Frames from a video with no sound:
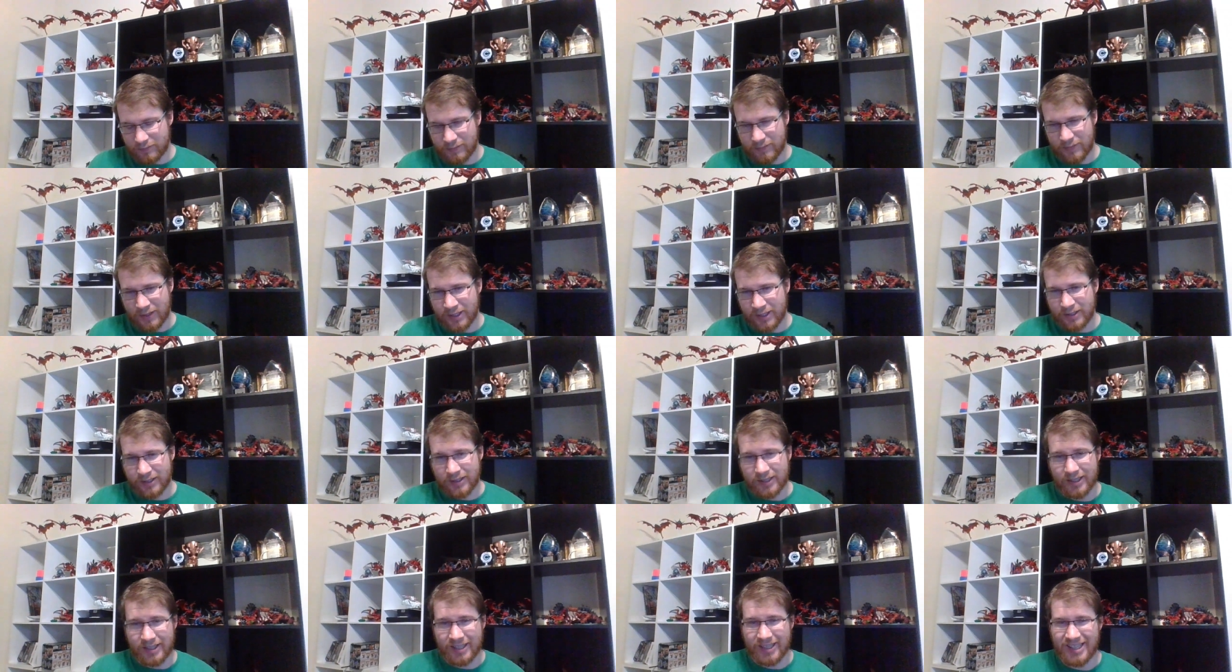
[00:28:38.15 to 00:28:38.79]

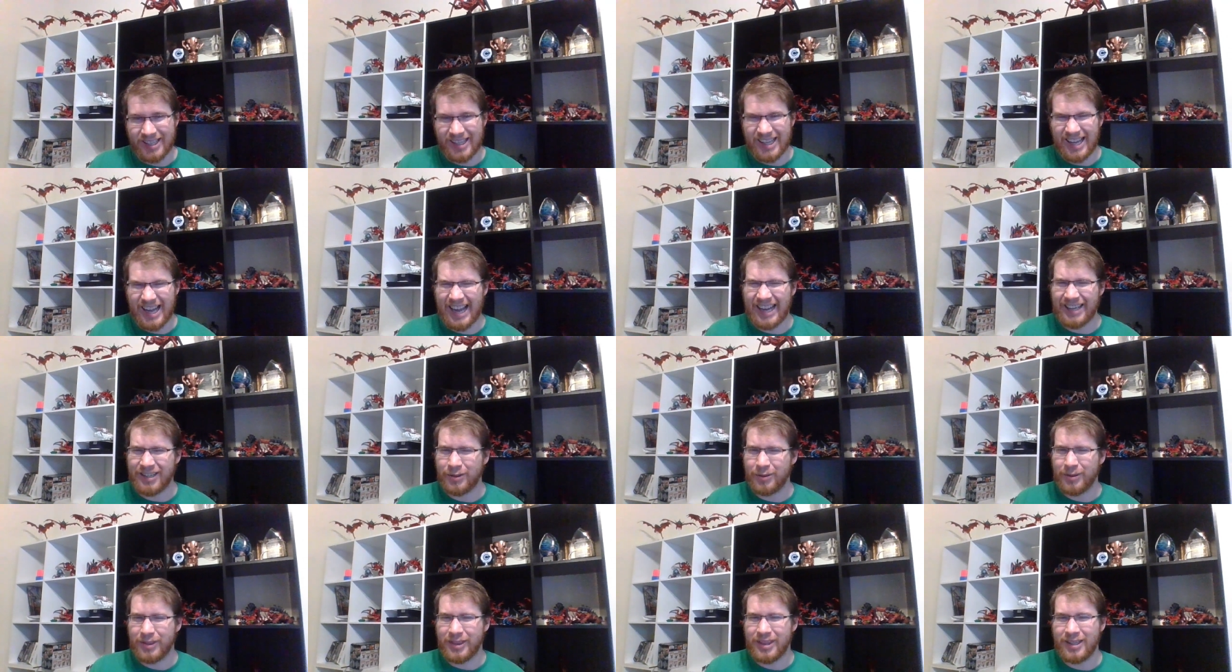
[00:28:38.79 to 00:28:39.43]
it, I
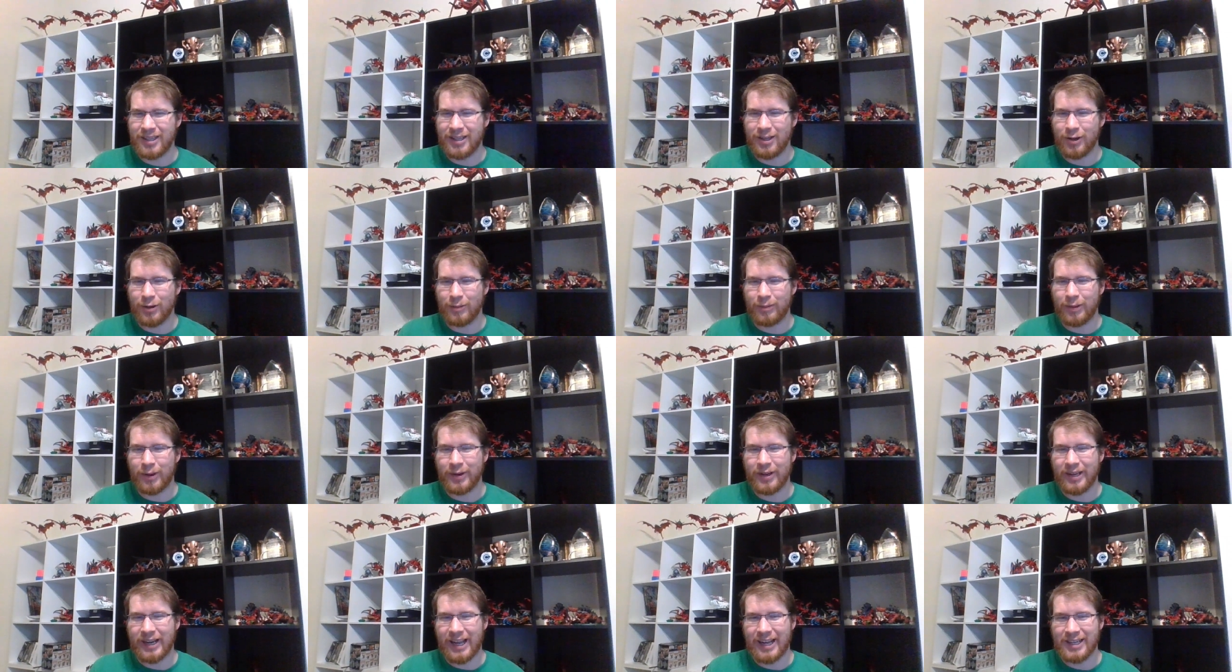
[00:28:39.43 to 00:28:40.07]
don't think your
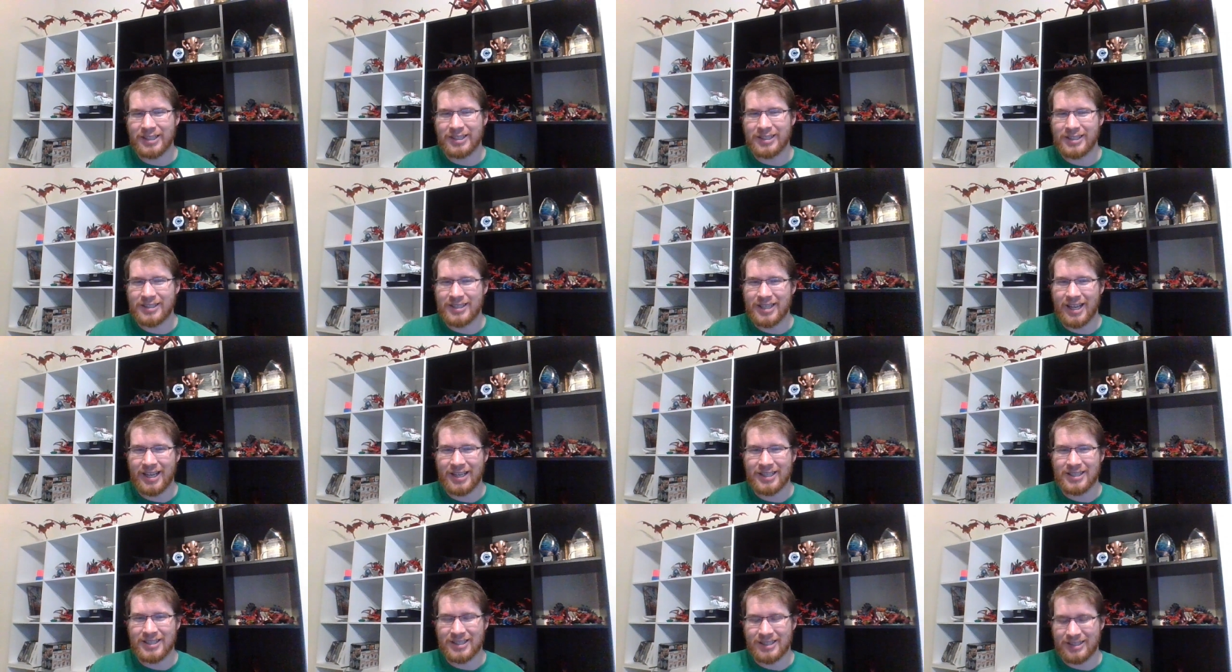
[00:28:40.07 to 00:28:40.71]
opponent actually
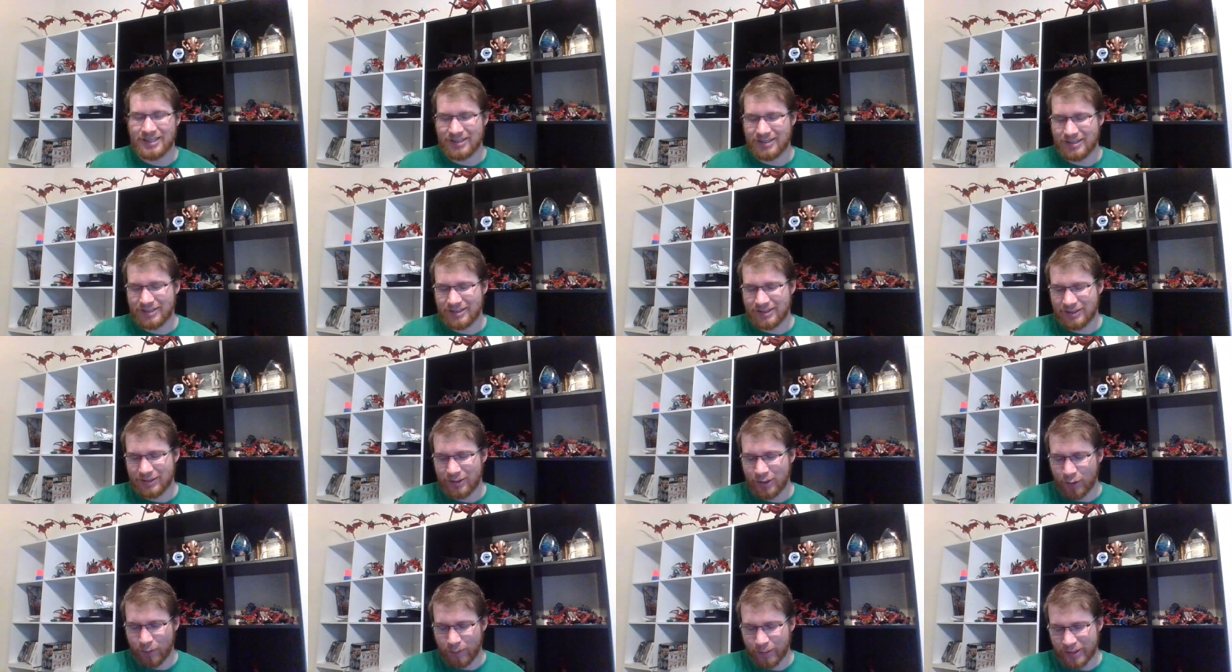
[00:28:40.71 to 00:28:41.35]
takes
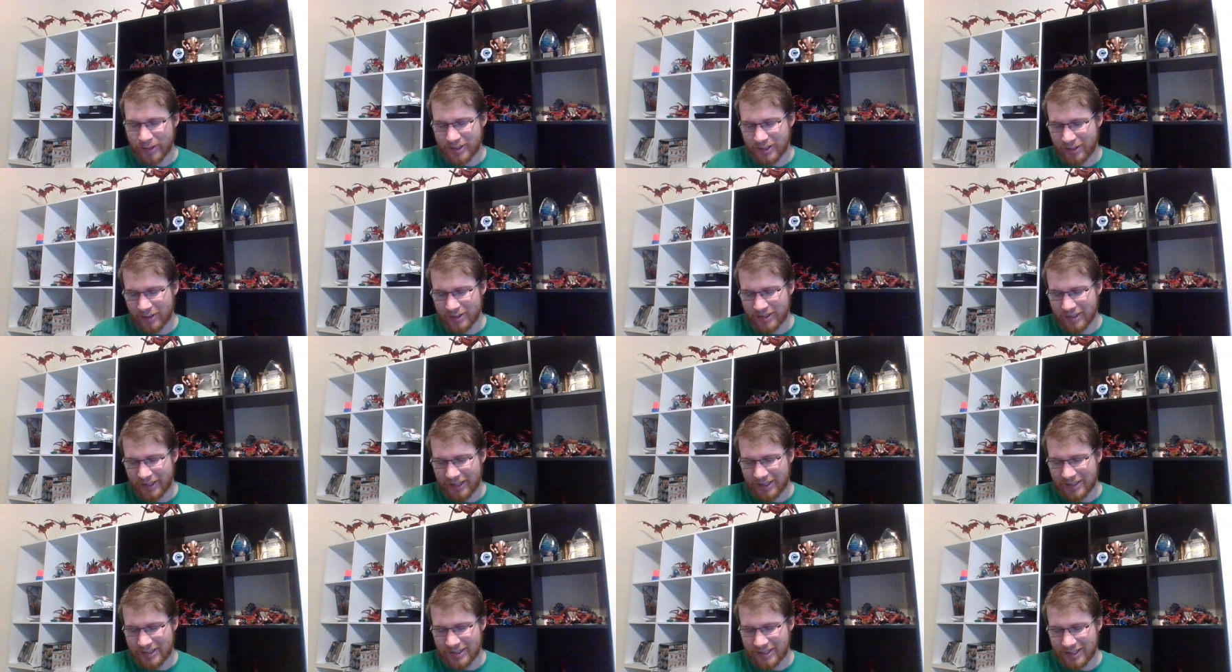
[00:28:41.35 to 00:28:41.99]
no prisoners
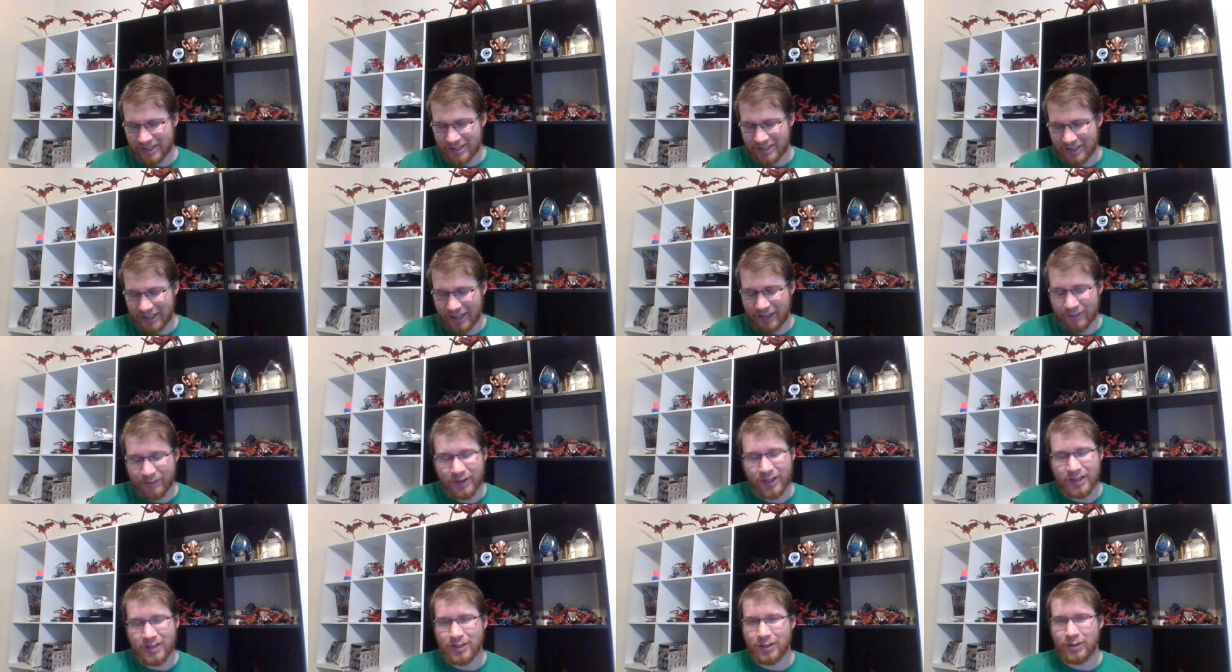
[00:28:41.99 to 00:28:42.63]
against this. If
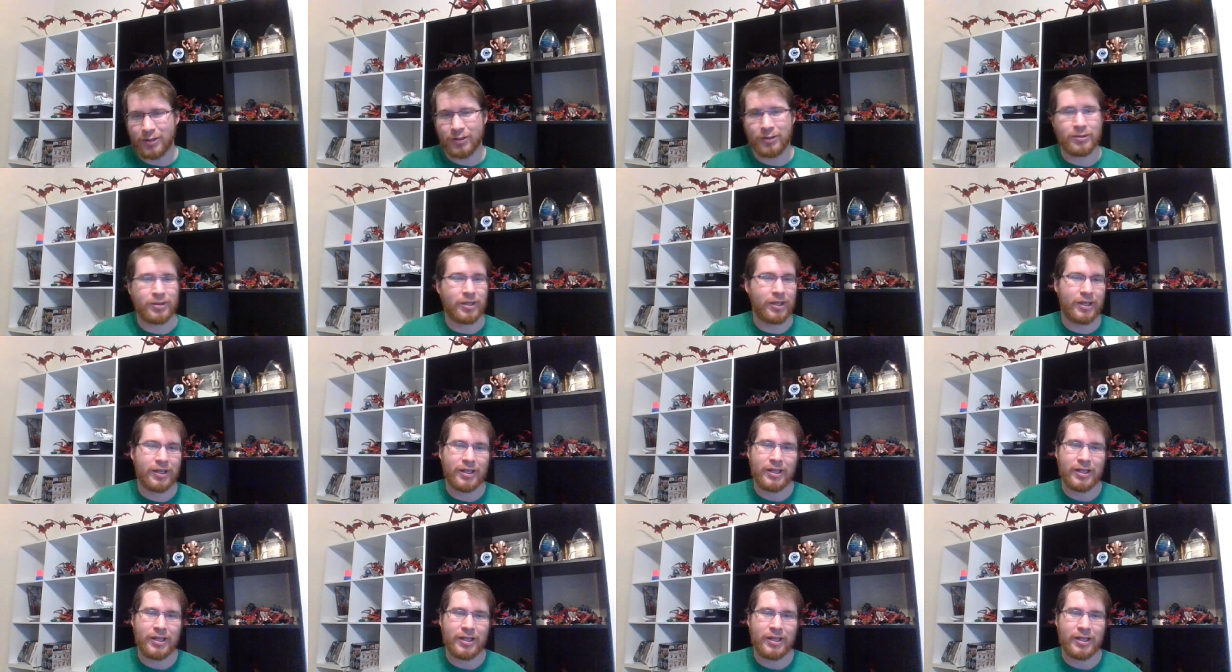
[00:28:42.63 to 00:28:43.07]
they do,